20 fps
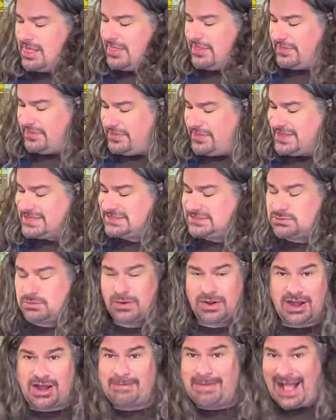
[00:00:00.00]
This,
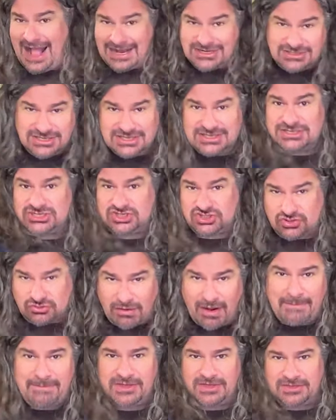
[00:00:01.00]
where I'm actually
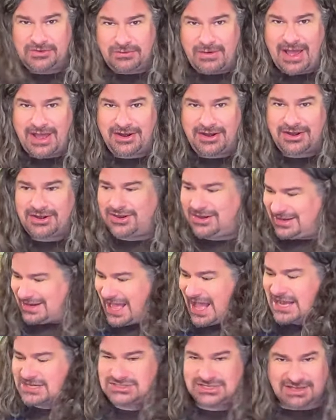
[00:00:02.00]
scrubbing the record and
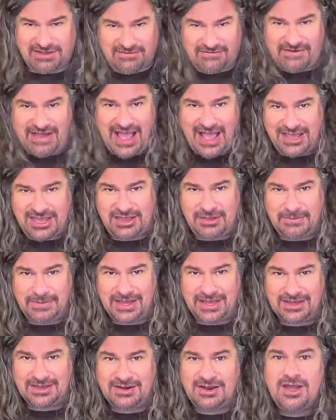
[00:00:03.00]
actually
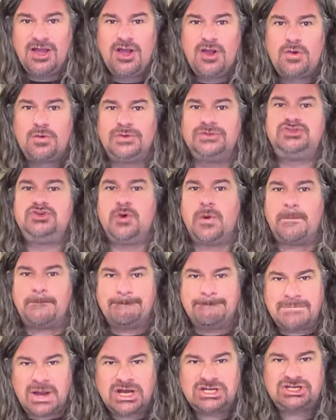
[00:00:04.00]
vacuuming it, will do a
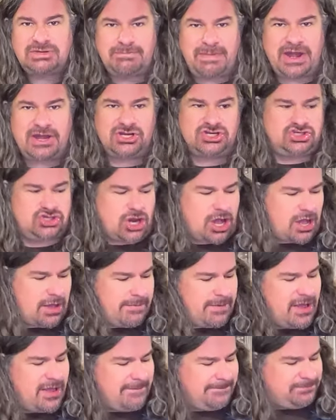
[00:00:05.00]
much better
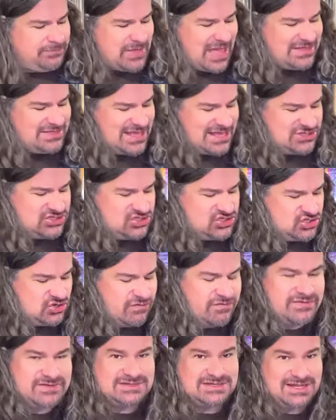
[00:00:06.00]
job at that
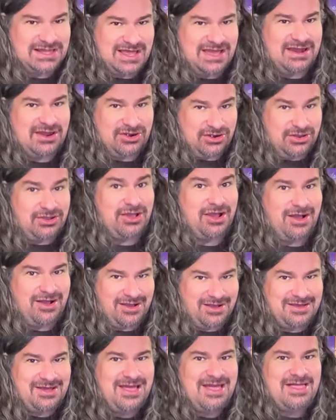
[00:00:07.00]
surface layer
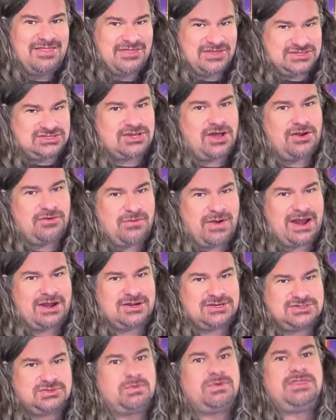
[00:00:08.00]
gunk that's on
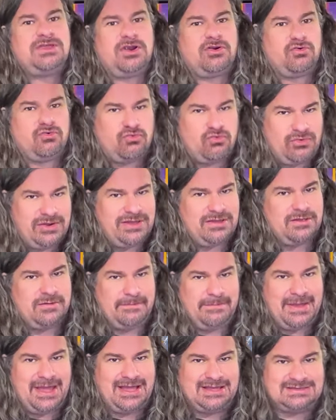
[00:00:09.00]
records when they're a real
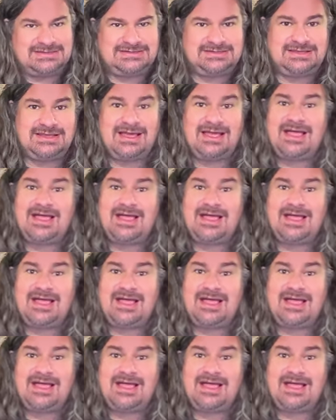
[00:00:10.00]
mess.